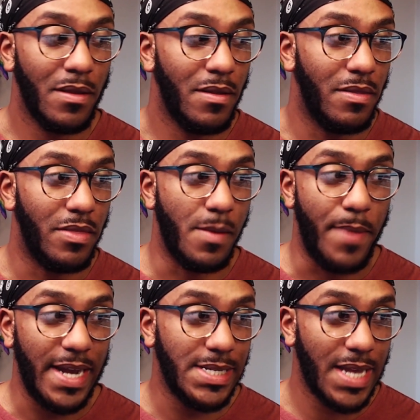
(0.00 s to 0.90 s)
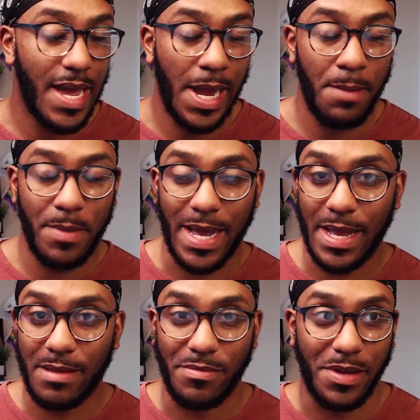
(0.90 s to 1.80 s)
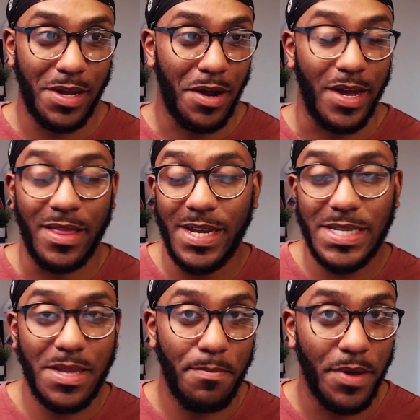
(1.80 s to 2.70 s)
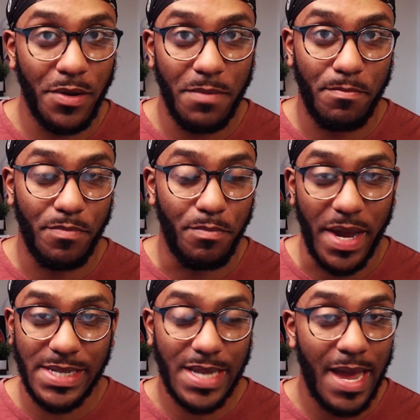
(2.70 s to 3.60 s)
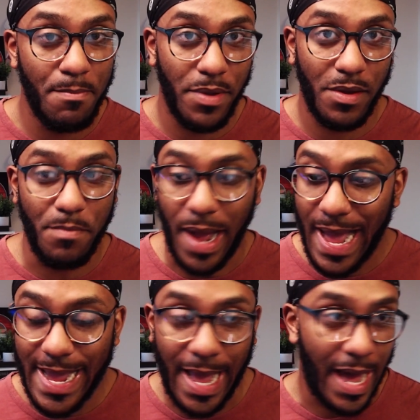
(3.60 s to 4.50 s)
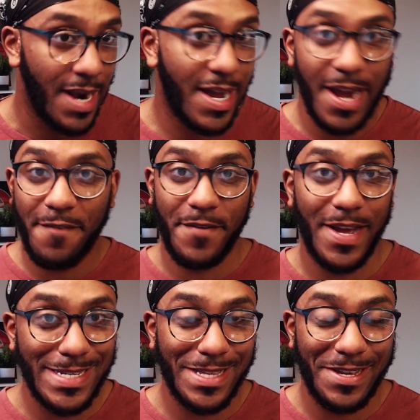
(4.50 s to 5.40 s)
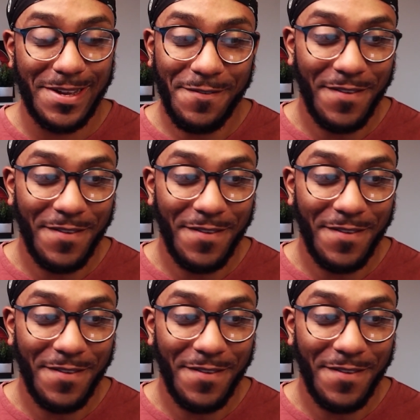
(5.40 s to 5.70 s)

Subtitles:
the base game, at least the base game build by kind of got a facelift.